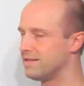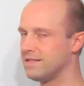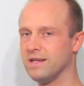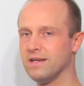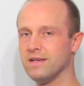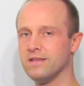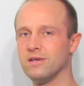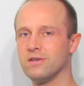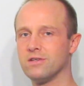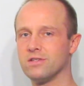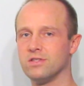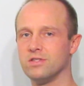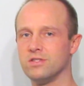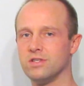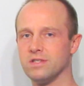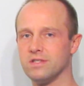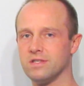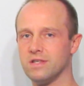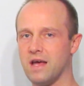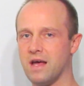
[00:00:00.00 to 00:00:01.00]
the tear ducts are
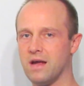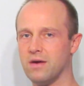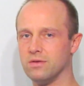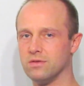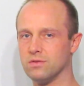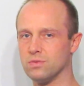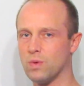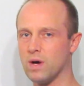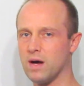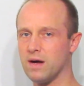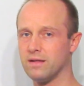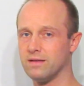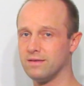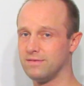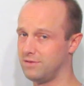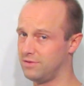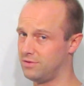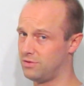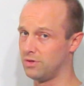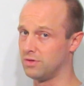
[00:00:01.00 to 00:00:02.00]
just there as well
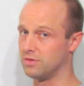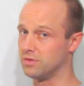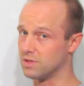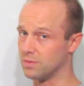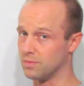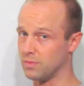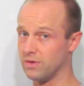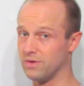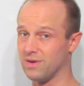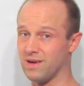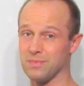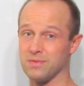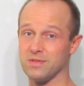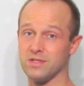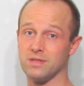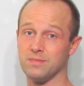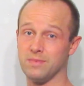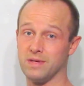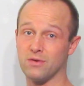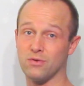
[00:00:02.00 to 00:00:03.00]
if you're drawing someone who
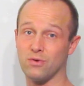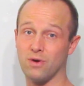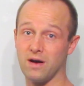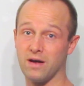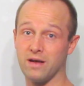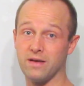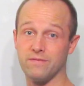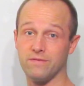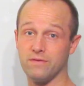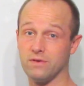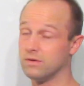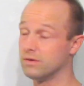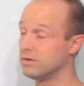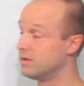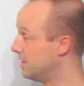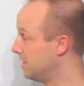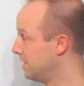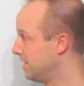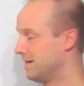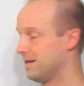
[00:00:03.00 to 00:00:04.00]
happens to be crying for
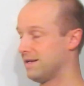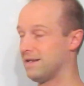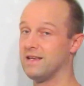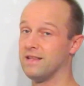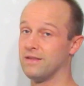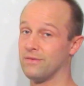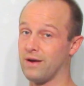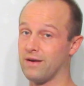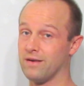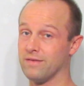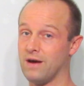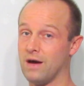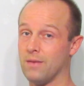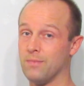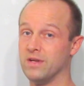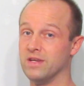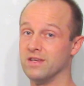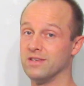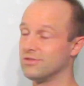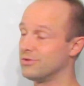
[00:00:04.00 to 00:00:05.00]
either out of
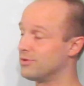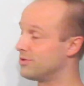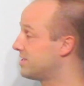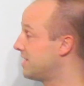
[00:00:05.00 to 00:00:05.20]
happiness or